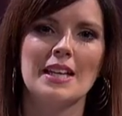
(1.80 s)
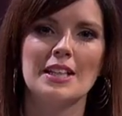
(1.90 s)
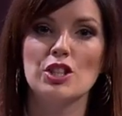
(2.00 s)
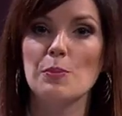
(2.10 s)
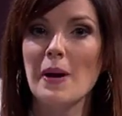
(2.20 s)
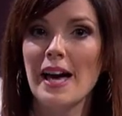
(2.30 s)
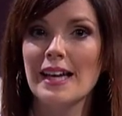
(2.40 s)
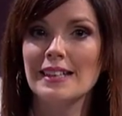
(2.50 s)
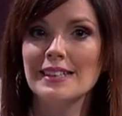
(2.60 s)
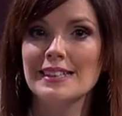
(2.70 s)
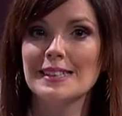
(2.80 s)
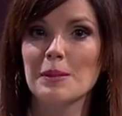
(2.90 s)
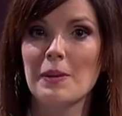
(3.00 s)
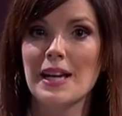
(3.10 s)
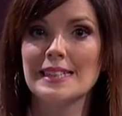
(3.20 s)
Japan is the
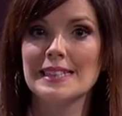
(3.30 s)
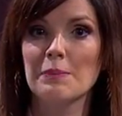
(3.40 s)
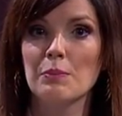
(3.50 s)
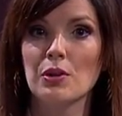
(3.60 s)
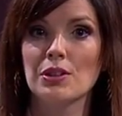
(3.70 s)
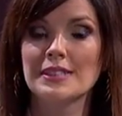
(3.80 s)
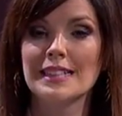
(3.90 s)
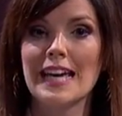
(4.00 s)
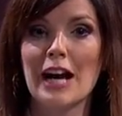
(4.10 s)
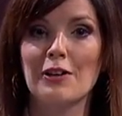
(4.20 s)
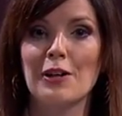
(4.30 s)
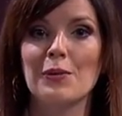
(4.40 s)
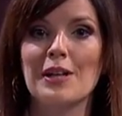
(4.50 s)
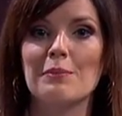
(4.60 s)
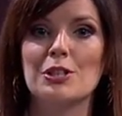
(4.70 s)
place that brought us the
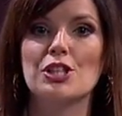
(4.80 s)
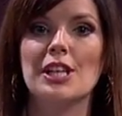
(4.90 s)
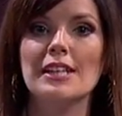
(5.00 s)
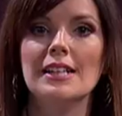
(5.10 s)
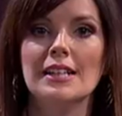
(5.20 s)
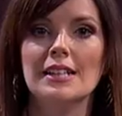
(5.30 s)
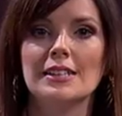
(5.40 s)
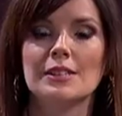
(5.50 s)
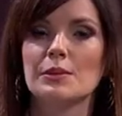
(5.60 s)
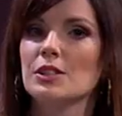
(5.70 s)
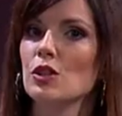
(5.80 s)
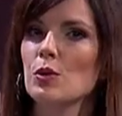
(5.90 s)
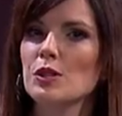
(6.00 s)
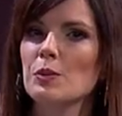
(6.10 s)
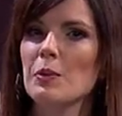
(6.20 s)
karaoke machine, so it's
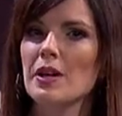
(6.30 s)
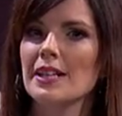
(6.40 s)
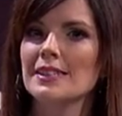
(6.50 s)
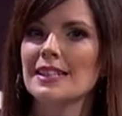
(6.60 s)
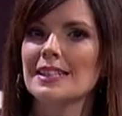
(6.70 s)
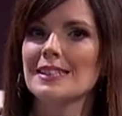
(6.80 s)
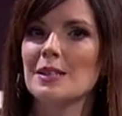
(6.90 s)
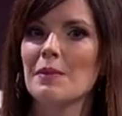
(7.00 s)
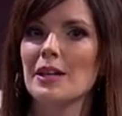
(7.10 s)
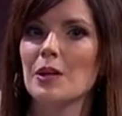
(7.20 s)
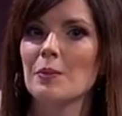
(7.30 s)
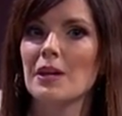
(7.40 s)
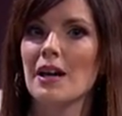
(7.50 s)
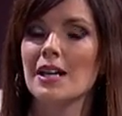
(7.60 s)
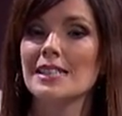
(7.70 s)
no surprise that it's the maker
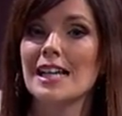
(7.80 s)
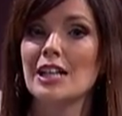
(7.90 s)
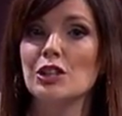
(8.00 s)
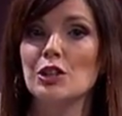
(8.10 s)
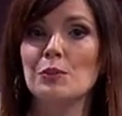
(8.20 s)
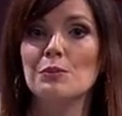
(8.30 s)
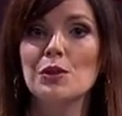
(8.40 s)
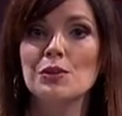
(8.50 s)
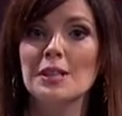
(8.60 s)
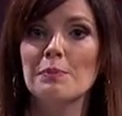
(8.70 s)
behind a new music